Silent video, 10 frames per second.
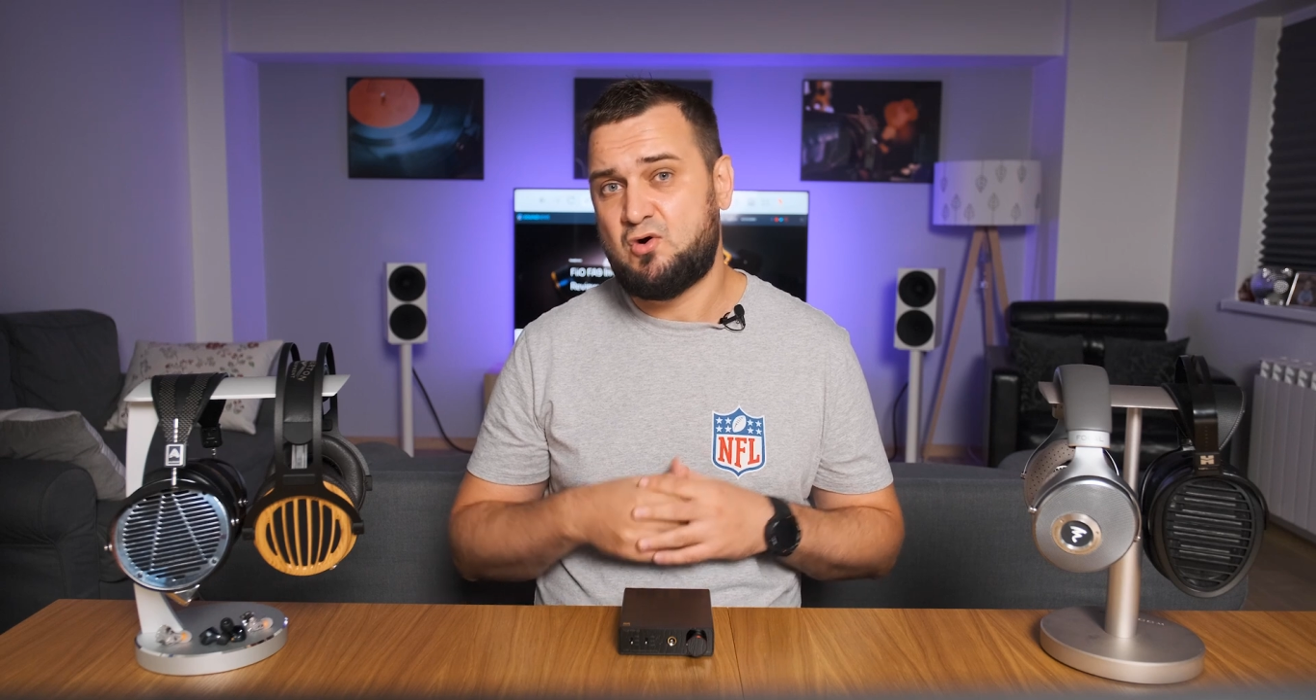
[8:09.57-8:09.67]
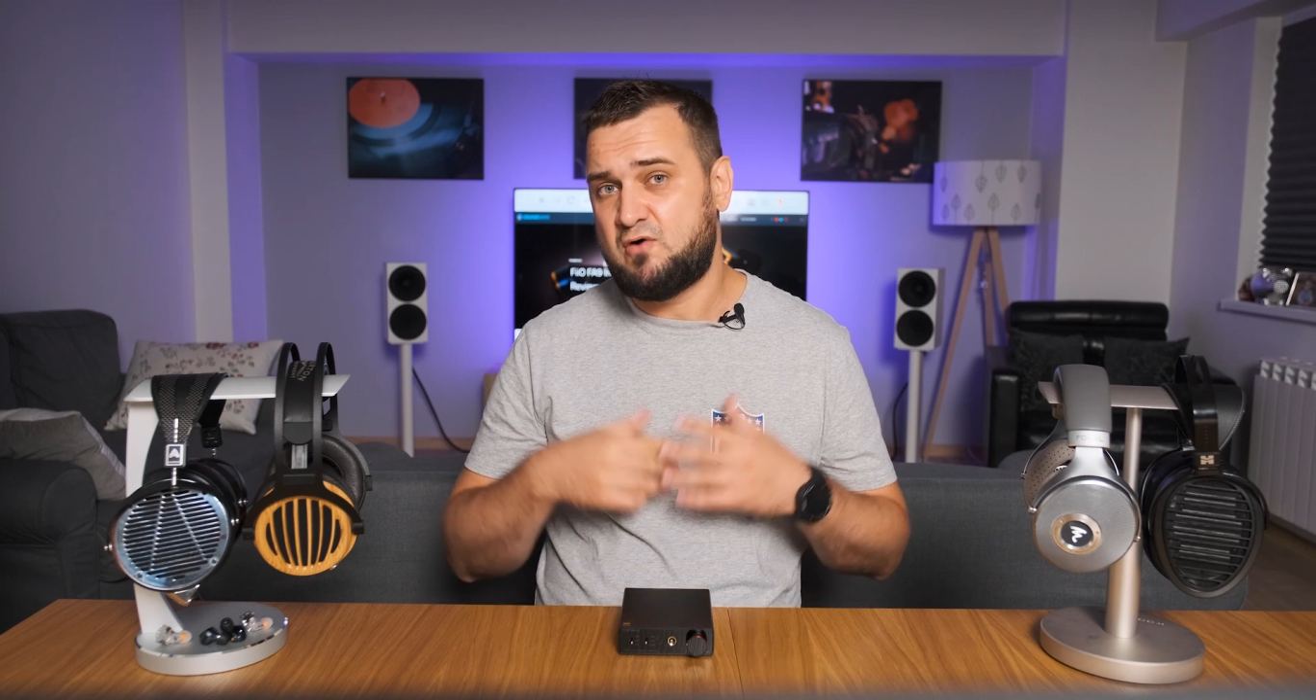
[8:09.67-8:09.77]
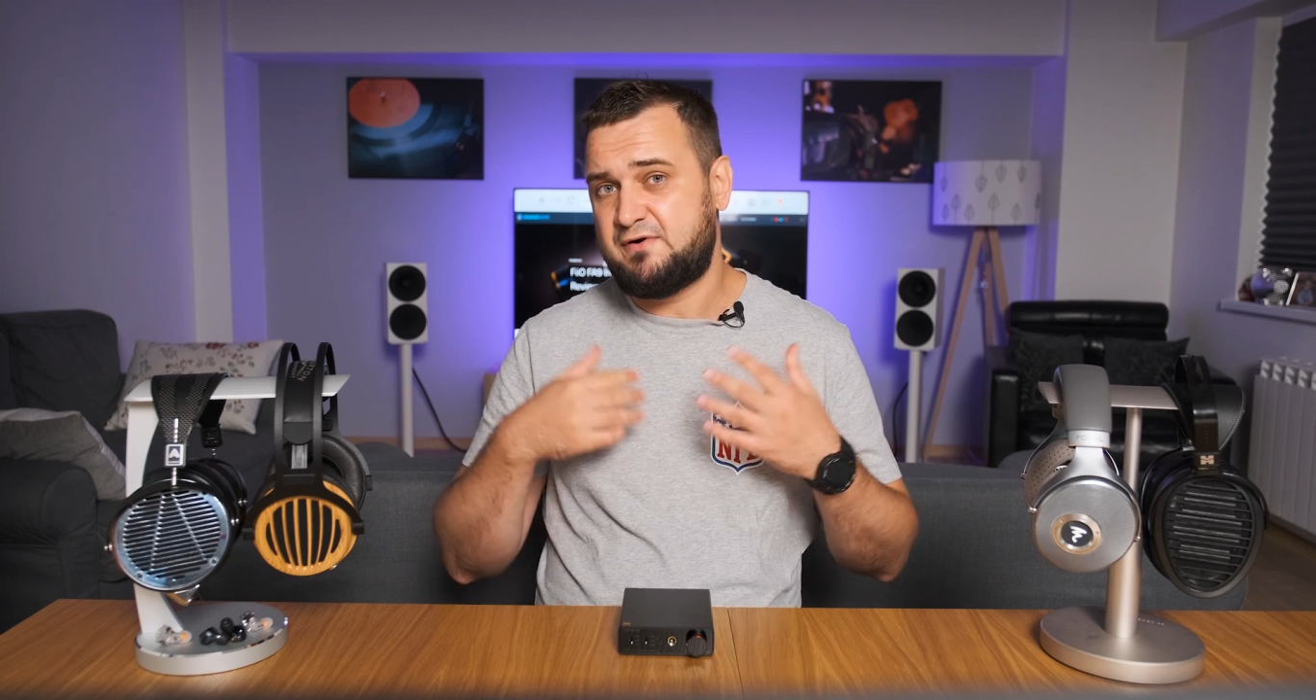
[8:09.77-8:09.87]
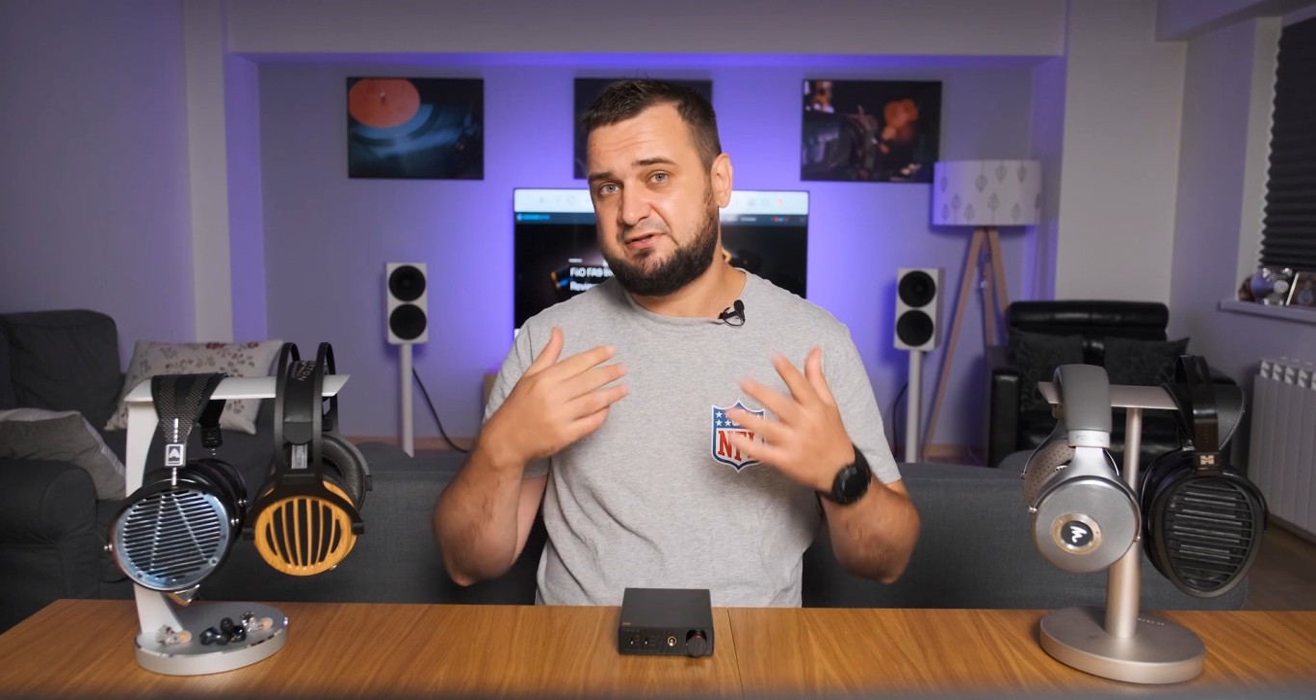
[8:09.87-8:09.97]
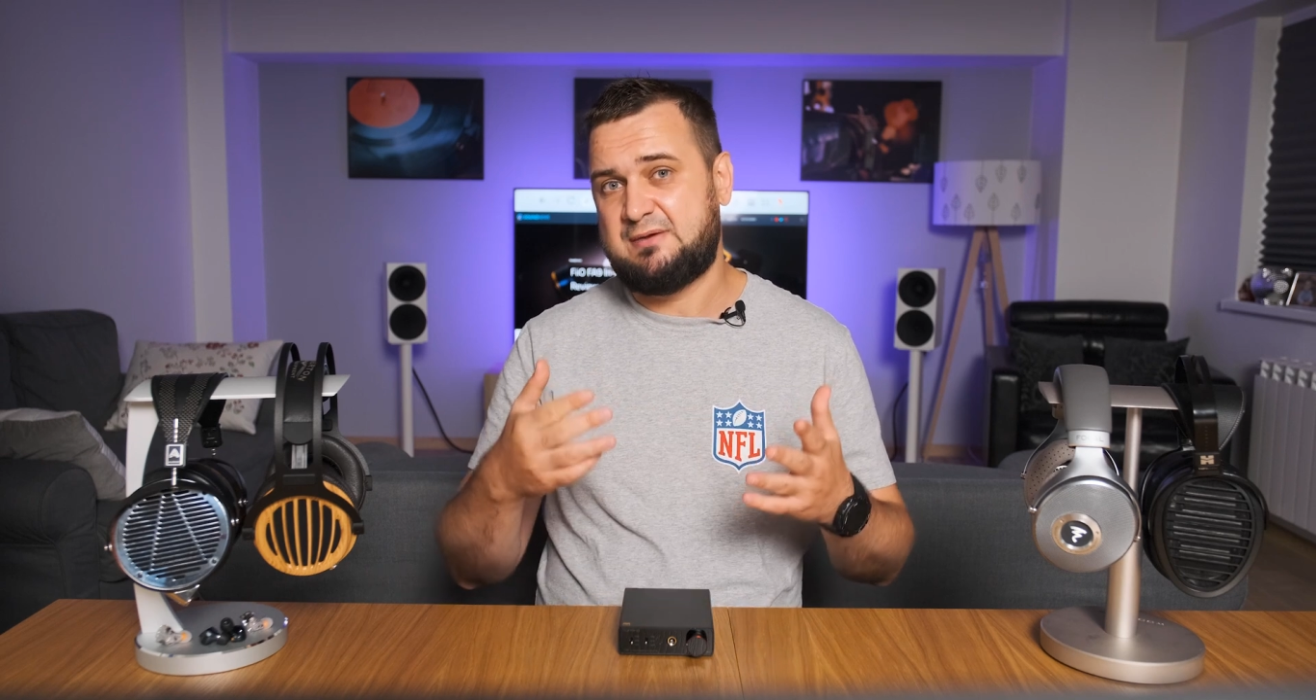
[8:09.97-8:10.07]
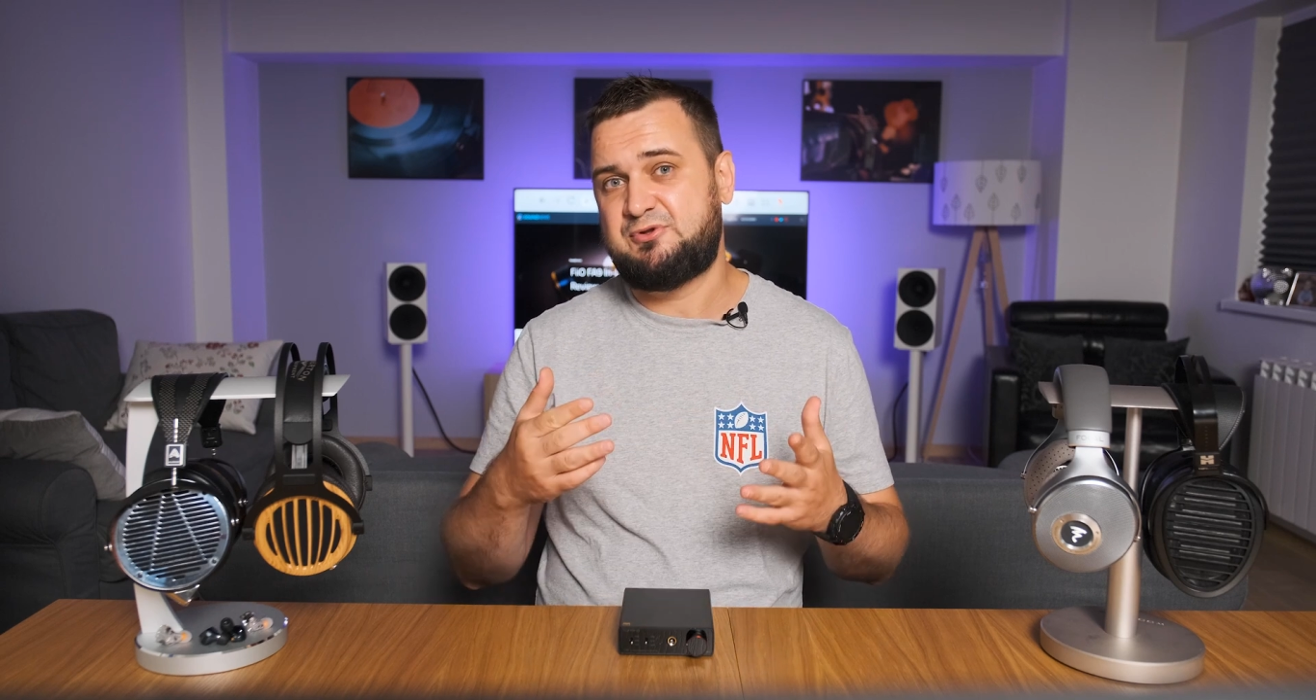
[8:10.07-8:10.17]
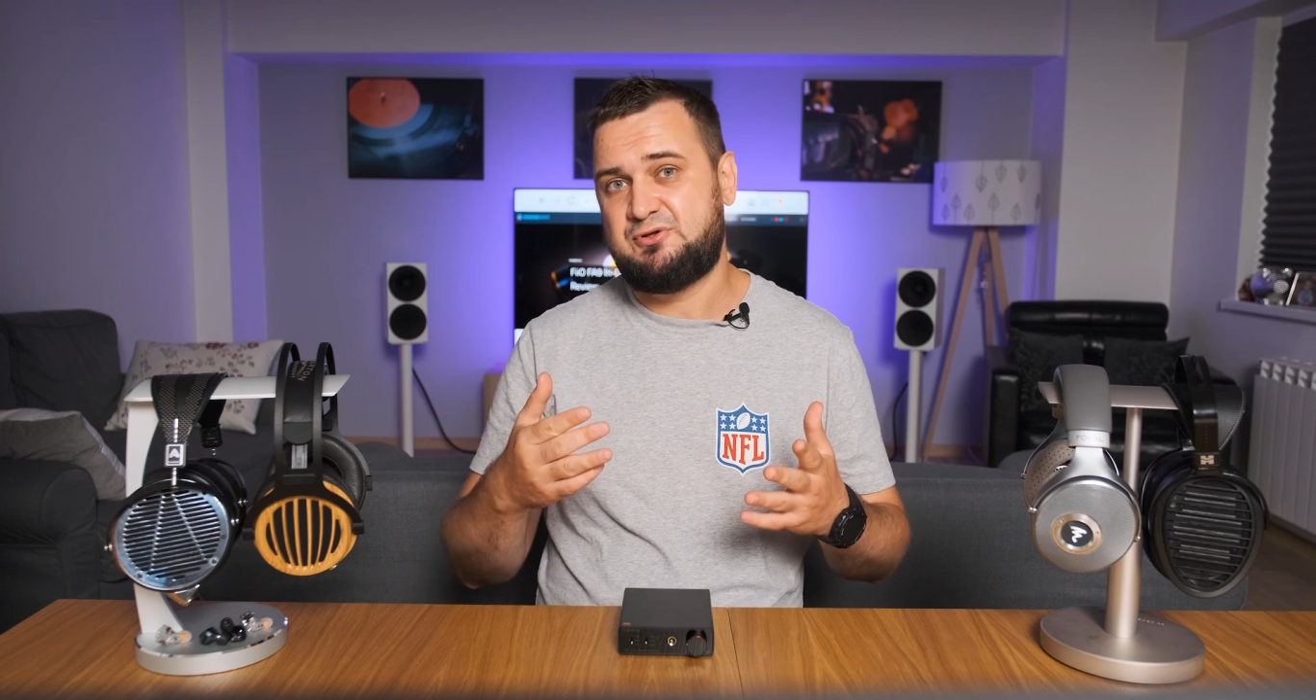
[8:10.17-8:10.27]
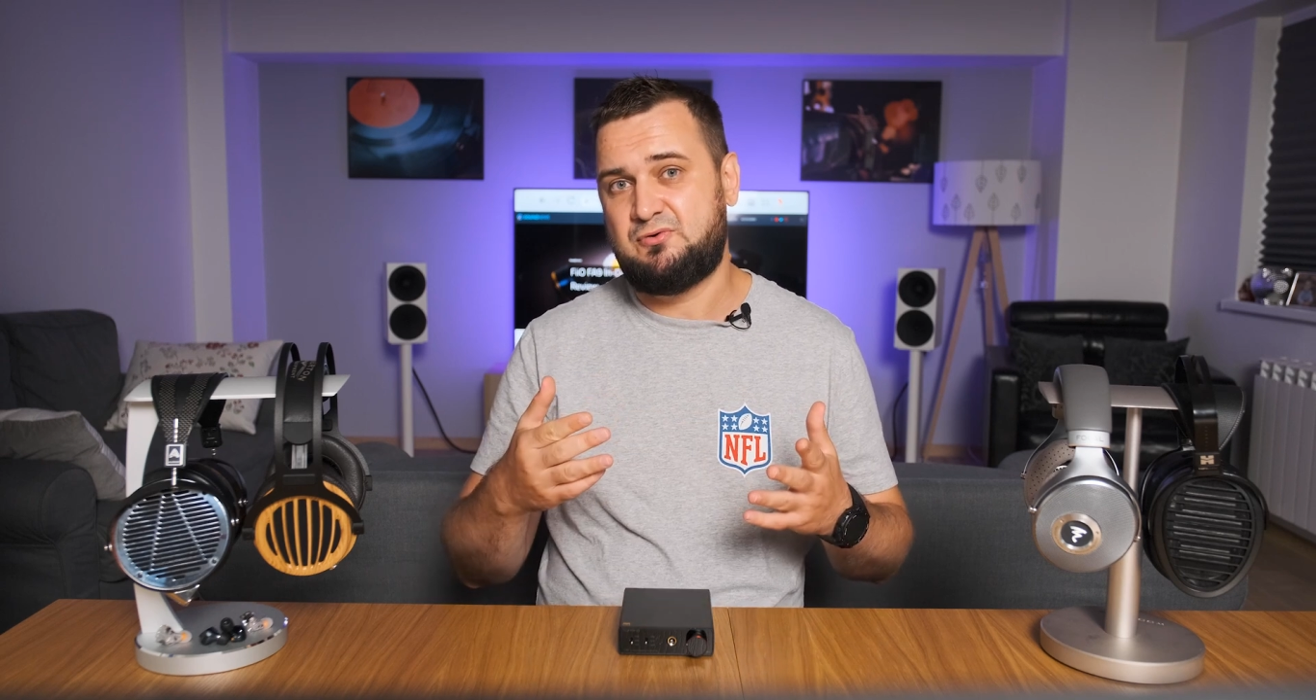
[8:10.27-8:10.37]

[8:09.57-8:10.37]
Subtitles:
offer them to